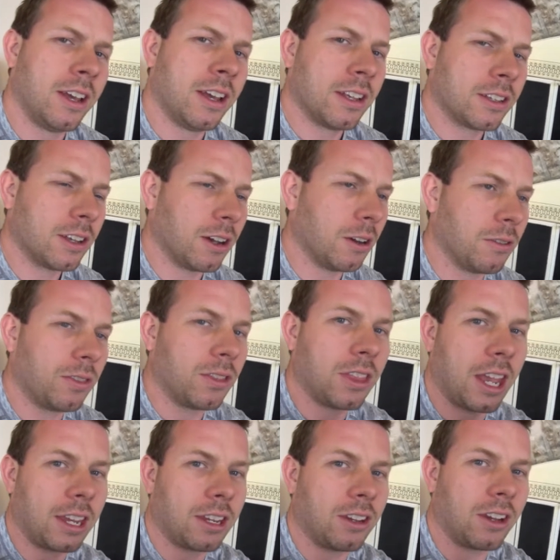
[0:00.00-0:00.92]
So
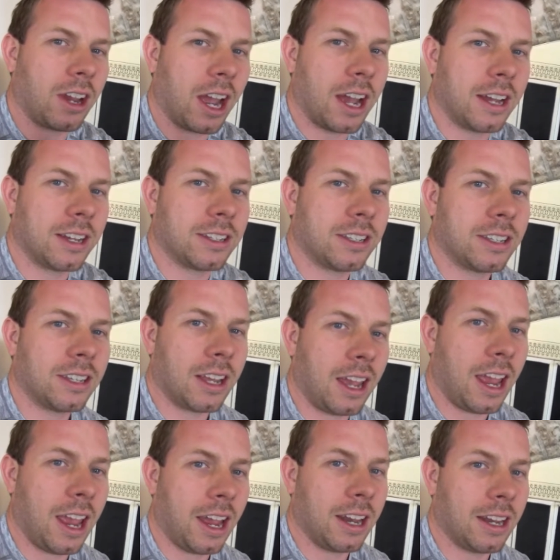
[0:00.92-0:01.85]
thank you guys,
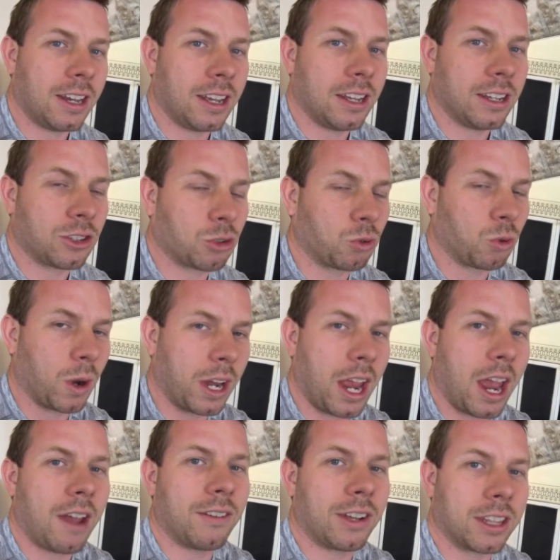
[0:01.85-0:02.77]
and it's
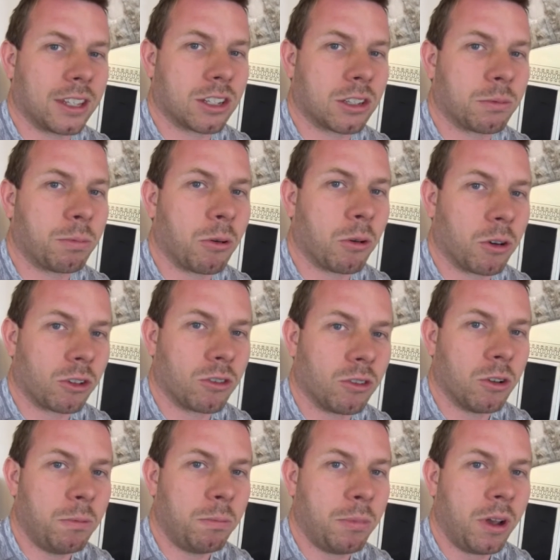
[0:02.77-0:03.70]
great having this support
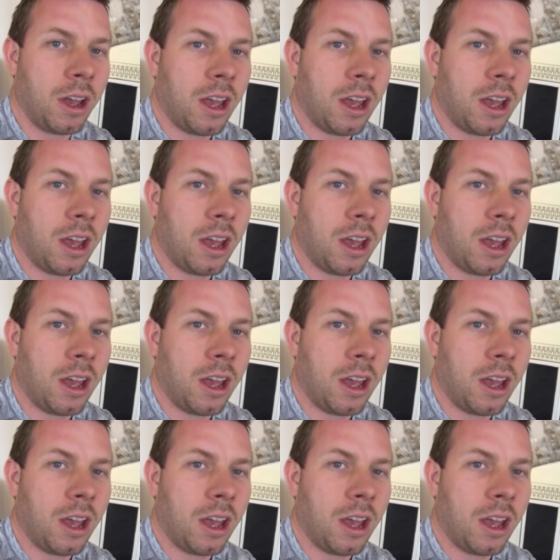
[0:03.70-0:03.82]
group,